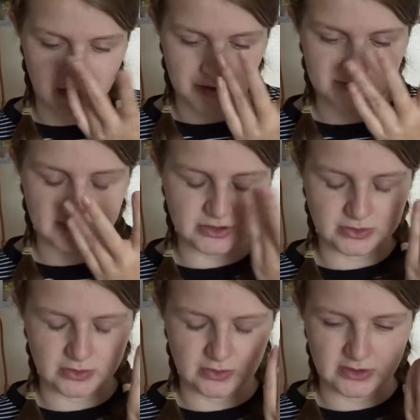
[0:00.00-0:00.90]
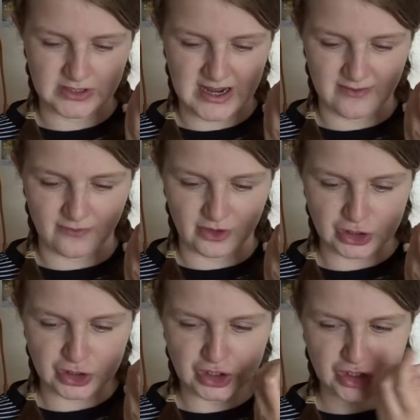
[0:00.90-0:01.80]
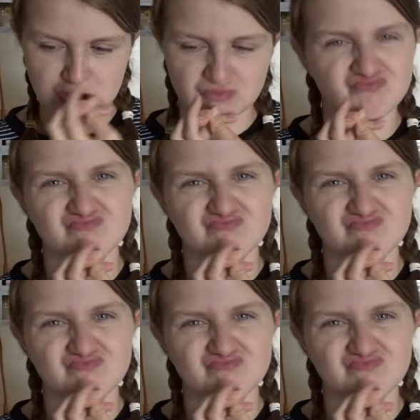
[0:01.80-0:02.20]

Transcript: hospital on average